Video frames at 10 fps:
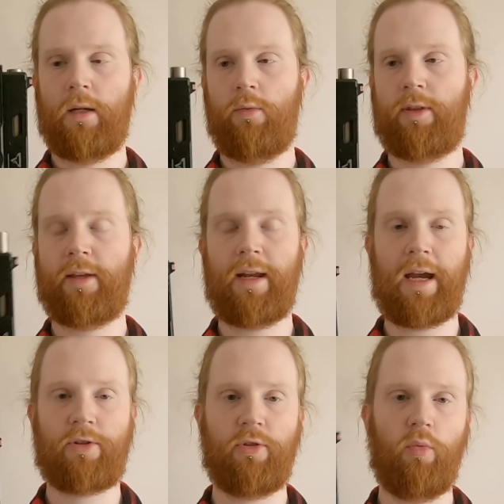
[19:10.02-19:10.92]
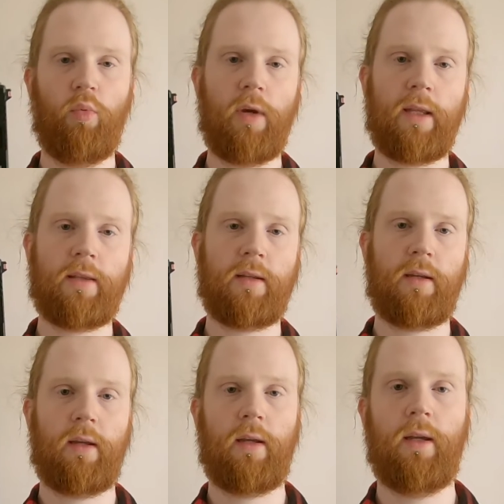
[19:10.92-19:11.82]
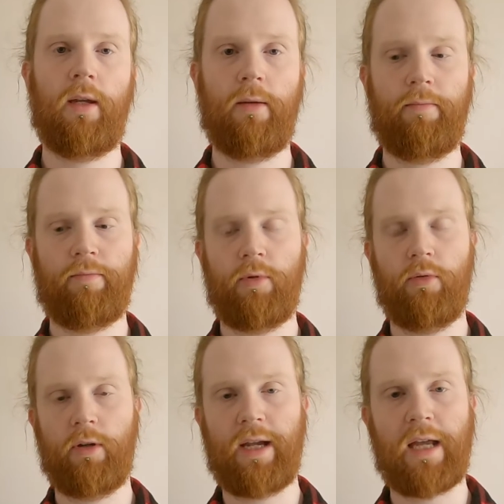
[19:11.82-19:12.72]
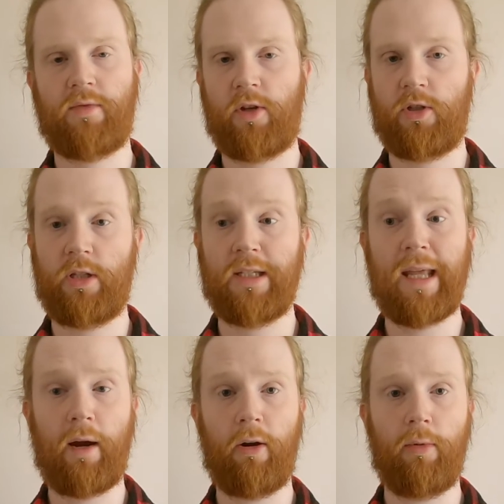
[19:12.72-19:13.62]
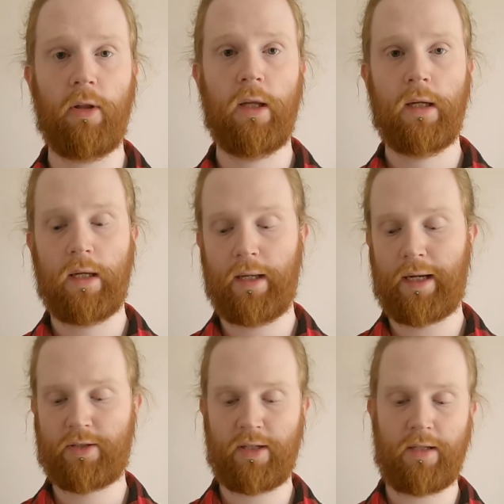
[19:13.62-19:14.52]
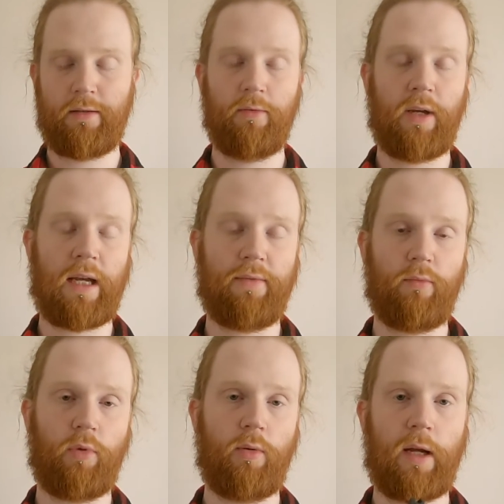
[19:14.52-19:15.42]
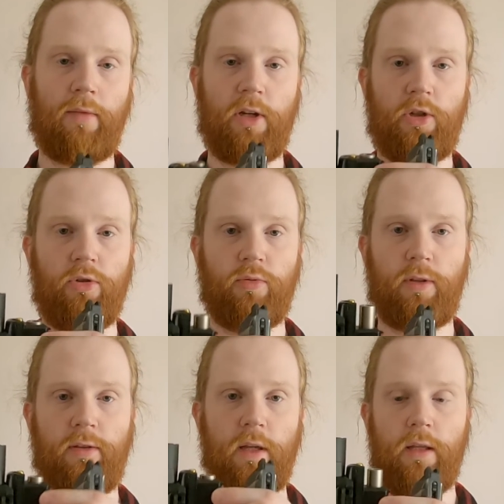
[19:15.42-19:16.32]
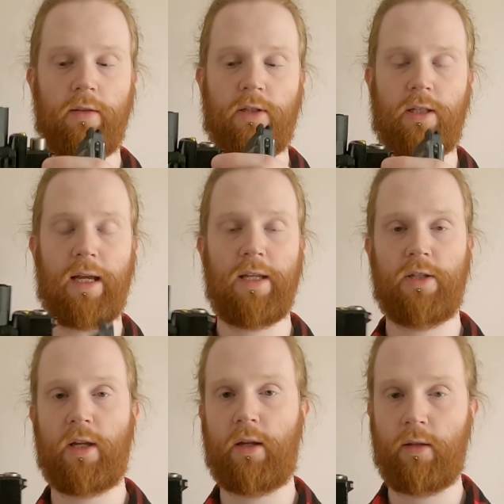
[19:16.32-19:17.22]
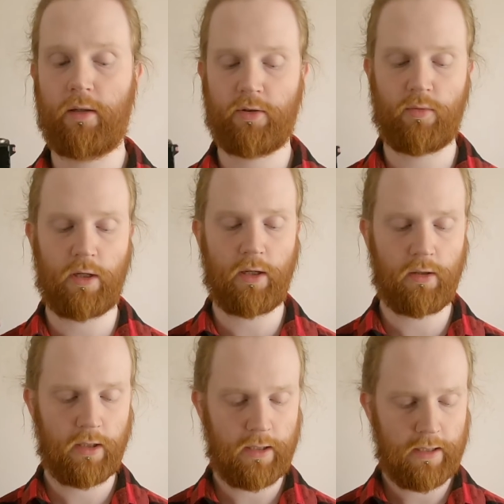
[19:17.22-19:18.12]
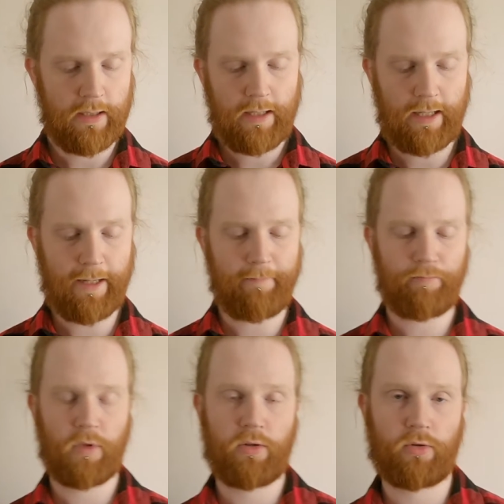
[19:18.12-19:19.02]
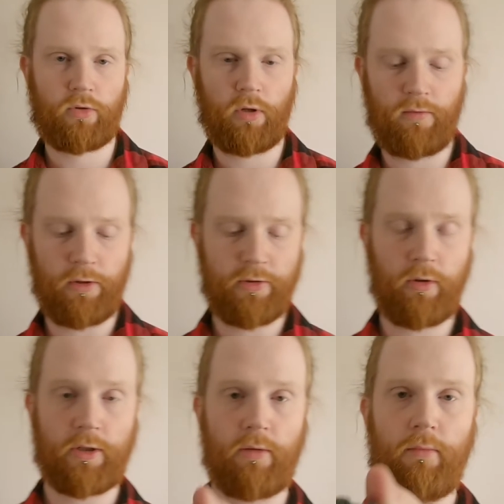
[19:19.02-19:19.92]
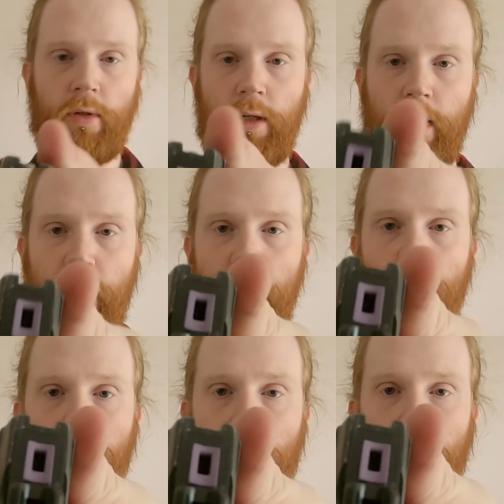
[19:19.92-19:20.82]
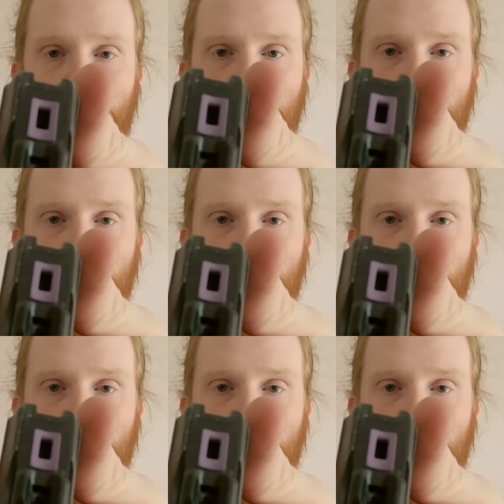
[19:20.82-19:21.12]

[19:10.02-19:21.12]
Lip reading: with that extra weight, your gas efficiency is terrible, and actually we were having issues with the slide cycling as well. So I've also got some 9-ball